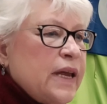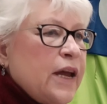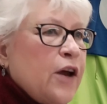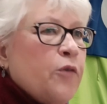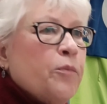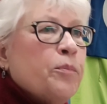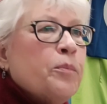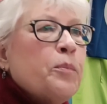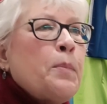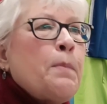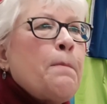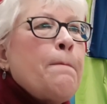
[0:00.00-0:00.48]

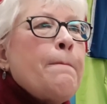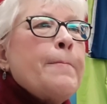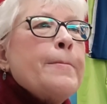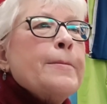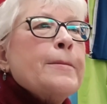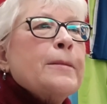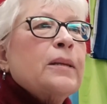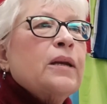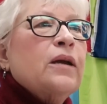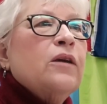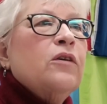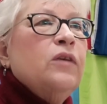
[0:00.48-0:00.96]
down
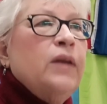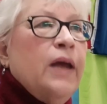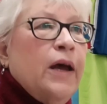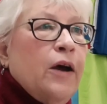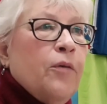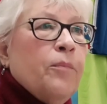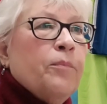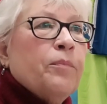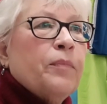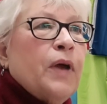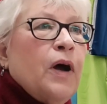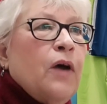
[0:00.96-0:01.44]

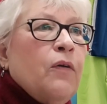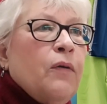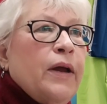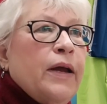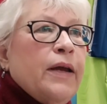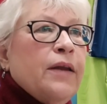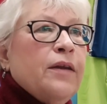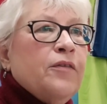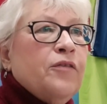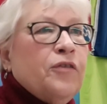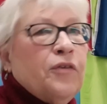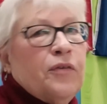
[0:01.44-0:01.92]
now. All
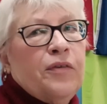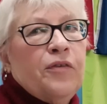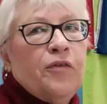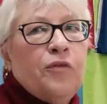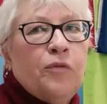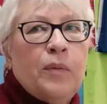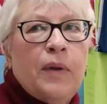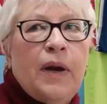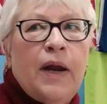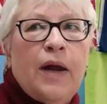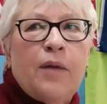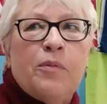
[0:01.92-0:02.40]
right. So this
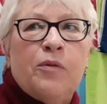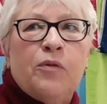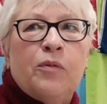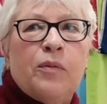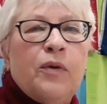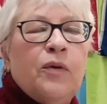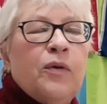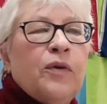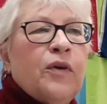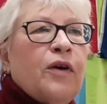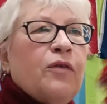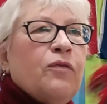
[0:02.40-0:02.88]
is what happens
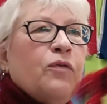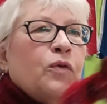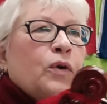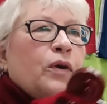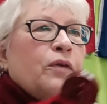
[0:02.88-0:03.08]
when you only got